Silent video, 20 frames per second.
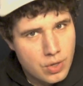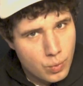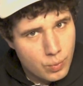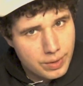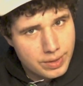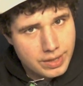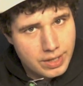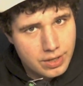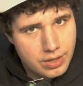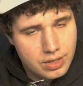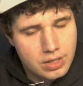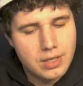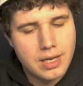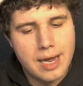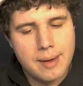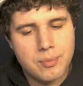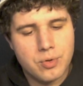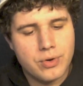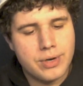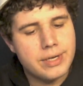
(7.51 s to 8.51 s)
with their
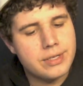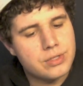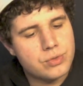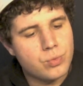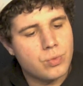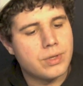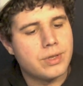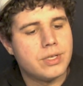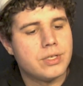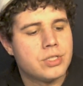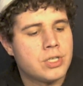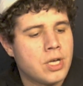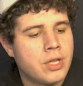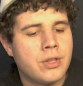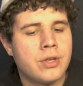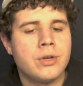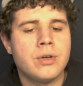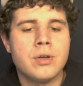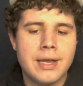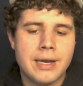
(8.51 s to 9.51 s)
collaboration with each
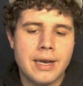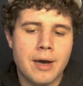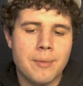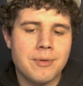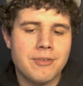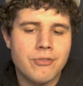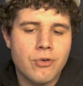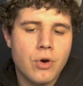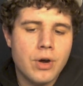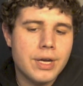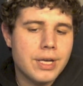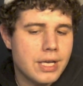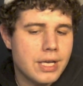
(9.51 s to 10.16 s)
other. Now before I